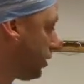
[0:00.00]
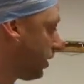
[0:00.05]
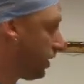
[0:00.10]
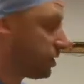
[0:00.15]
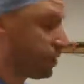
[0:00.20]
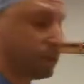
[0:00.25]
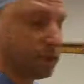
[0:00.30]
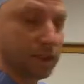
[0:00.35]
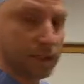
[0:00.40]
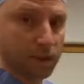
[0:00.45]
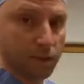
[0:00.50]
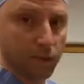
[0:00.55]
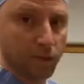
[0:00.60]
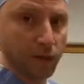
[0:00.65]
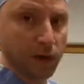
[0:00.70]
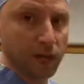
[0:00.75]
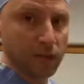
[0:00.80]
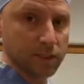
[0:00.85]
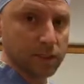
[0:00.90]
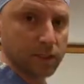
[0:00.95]
nourish,
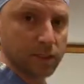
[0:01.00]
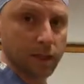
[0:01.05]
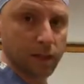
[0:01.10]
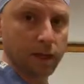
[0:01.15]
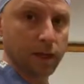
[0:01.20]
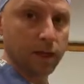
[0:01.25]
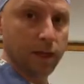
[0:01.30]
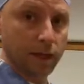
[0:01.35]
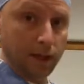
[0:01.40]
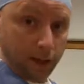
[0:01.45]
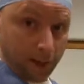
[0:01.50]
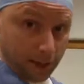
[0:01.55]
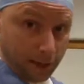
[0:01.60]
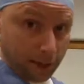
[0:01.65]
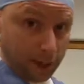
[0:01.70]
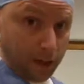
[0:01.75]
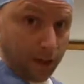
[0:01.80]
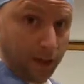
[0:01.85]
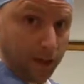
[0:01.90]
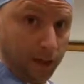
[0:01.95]
decompress,
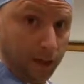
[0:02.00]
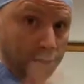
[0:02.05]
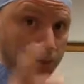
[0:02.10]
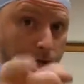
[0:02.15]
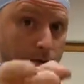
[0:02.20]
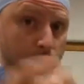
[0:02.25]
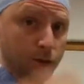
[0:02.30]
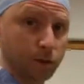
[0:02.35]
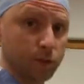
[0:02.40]
and